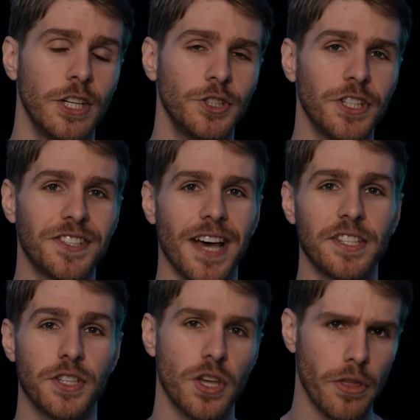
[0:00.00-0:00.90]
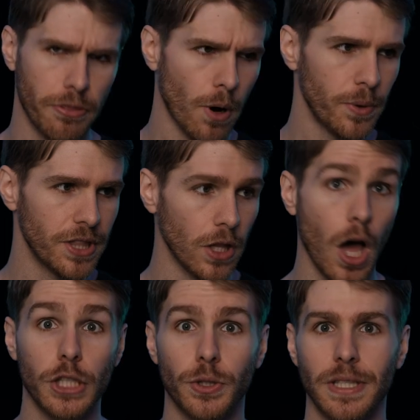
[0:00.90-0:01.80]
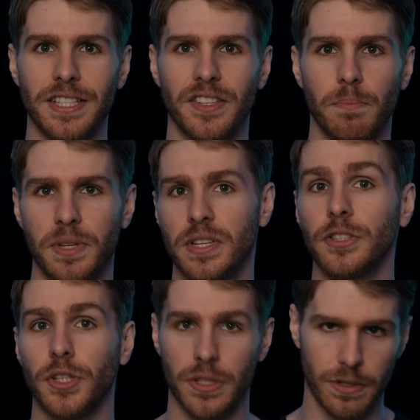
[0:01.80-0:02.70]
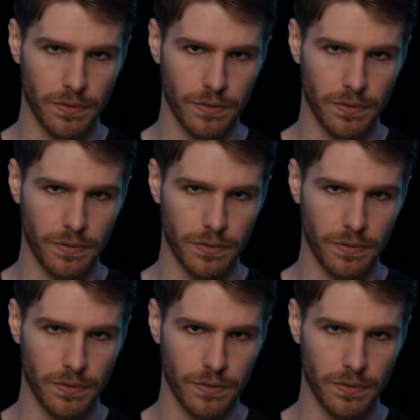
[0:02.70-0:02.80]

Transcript: she decides to throw in the laundry list of positions